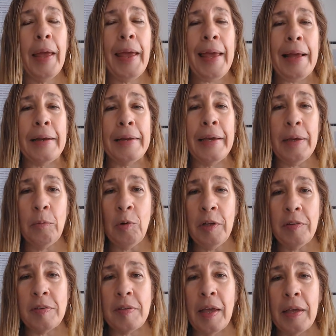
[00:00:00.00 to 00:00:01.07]
and he
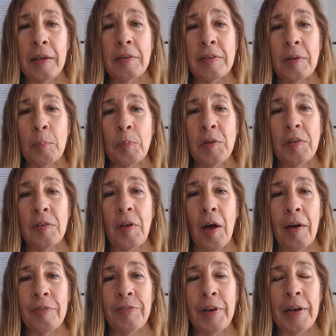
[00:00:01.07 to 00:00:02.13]
was saying some
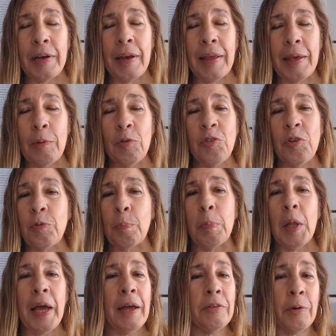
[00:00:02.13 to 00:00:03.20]
stuff, and he was just
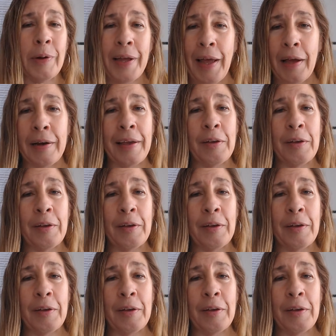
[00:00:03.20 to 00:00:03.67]
blathering on.